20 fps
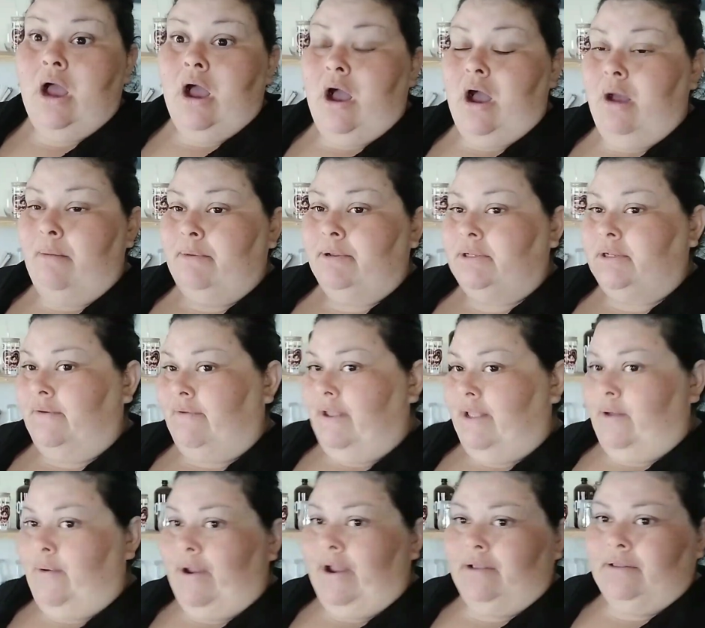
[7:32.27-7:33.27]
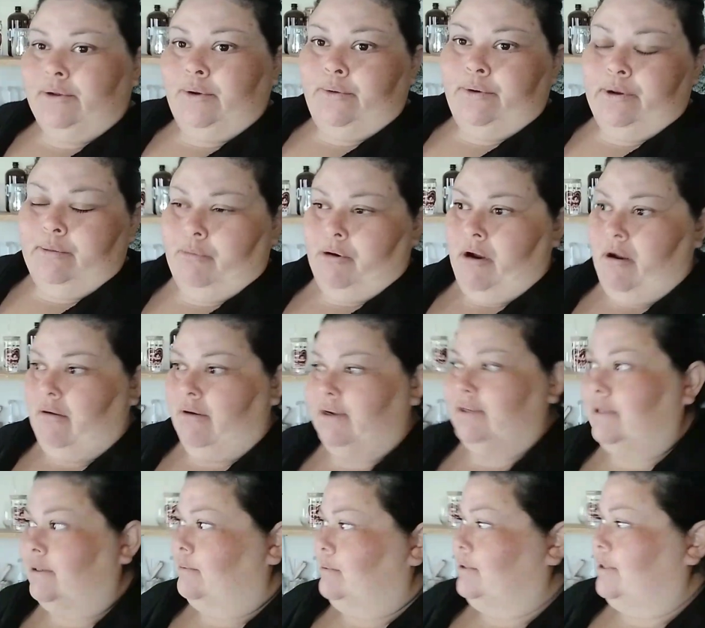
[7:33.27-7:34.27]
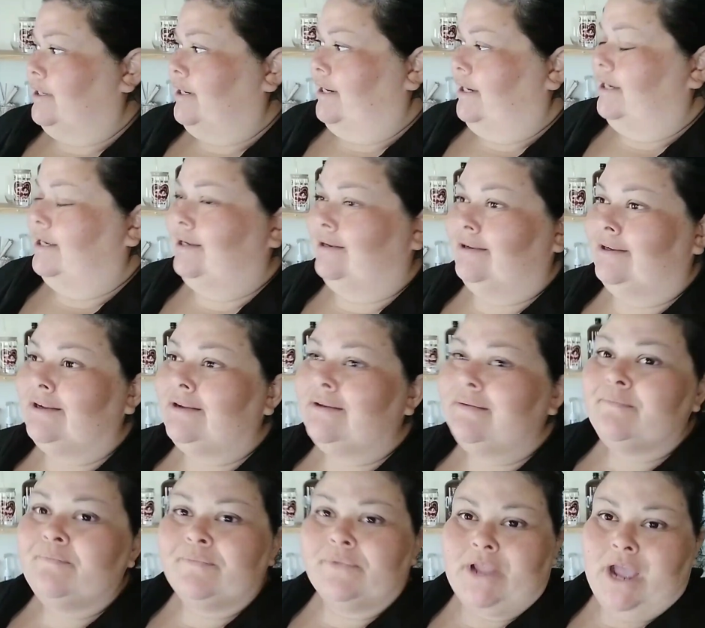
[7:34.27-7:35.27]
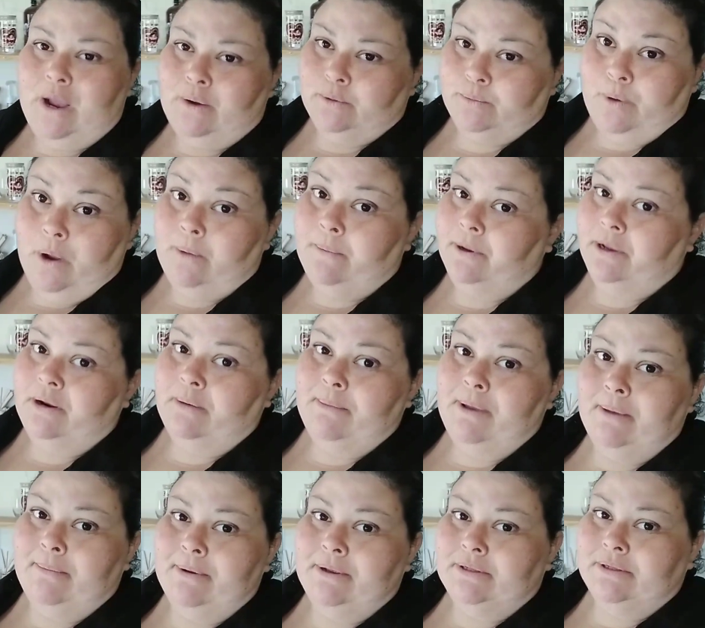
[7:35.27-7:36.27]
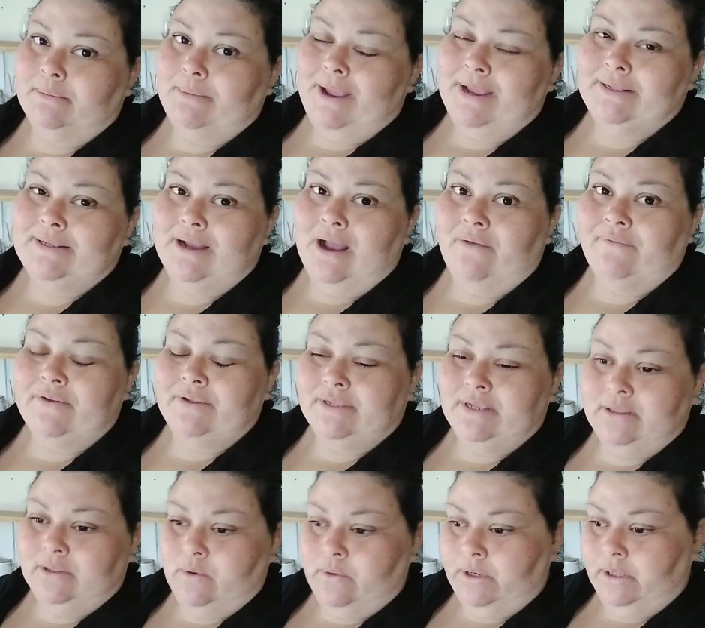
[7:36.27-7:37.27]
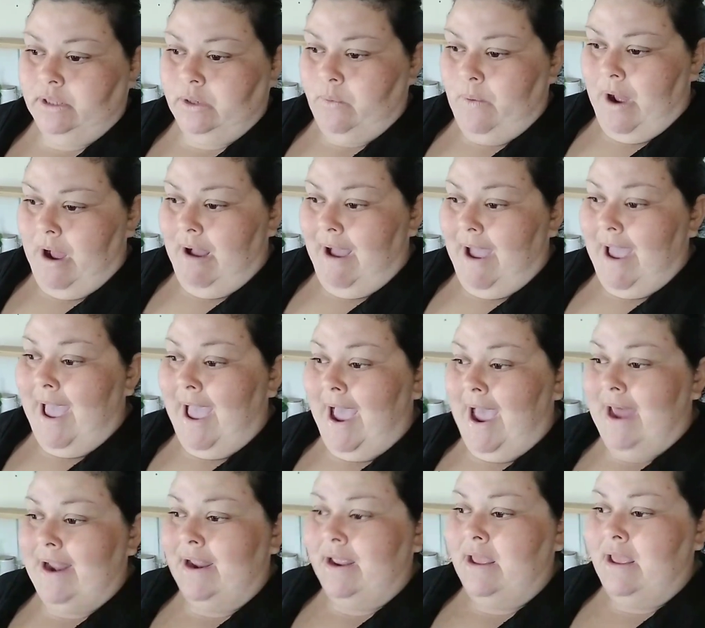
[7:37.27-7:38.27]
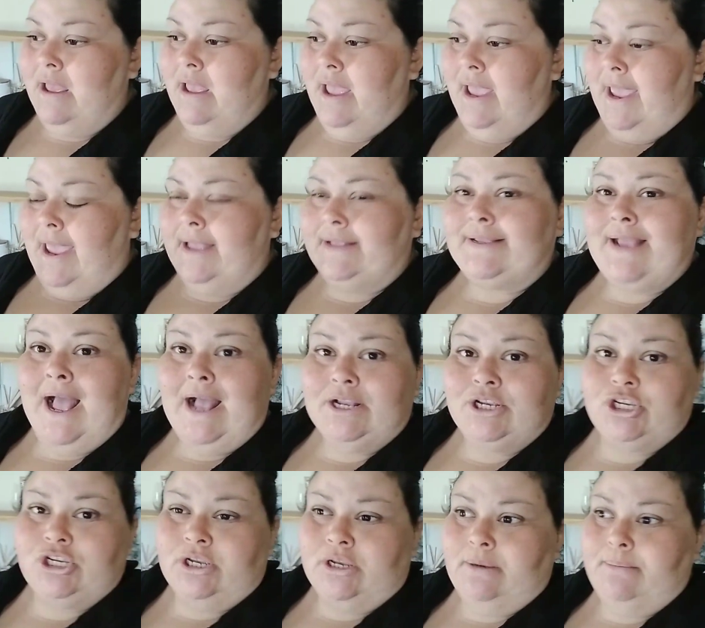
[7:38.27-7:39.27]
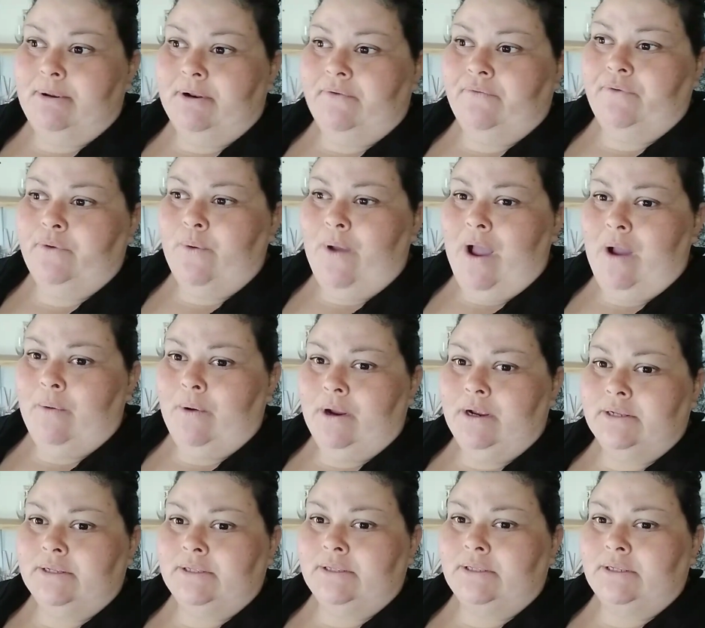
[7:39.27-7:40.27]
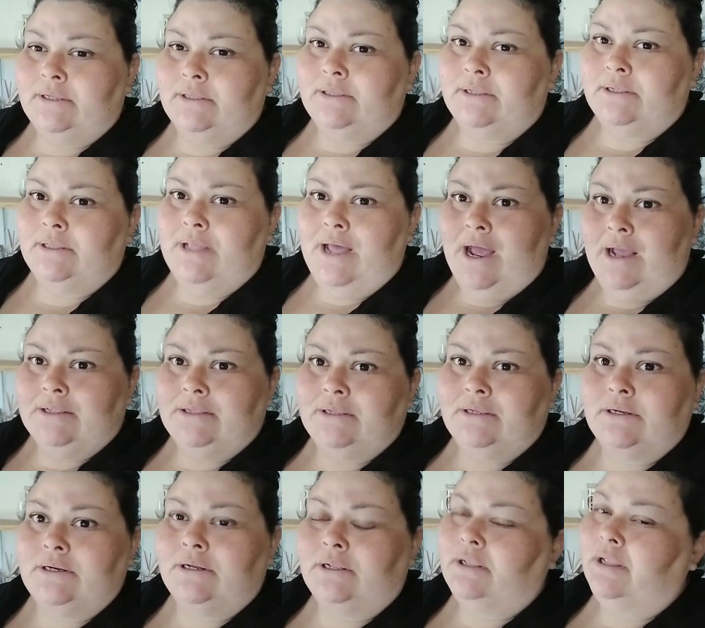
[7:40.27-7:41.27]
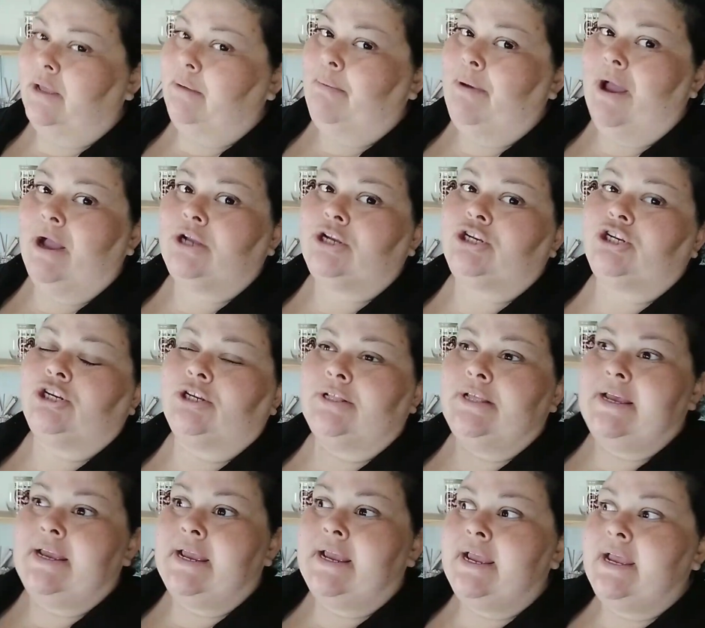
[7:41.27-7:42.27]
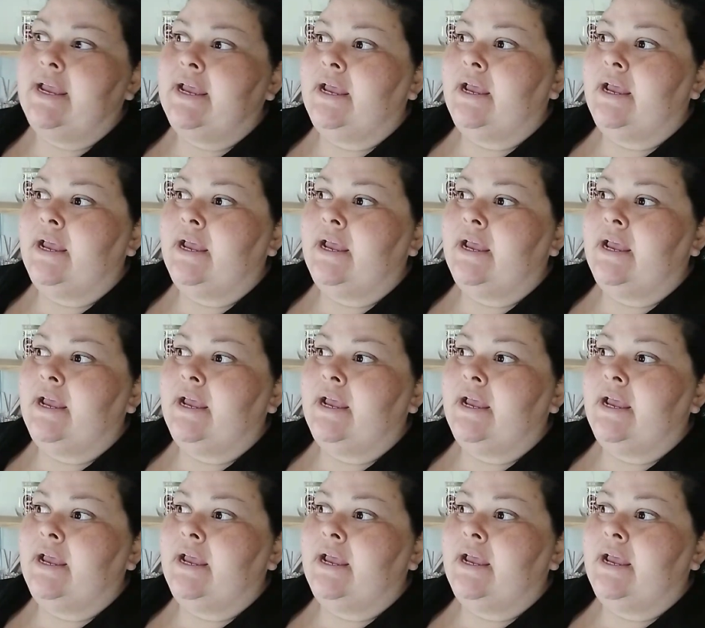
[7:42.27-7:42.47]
Um, and so like, oh, I got the creamer out because I was going to I was probably going to make me some iced cafecito in a little while. I had, it's actually been a few hours since the last clip, actually.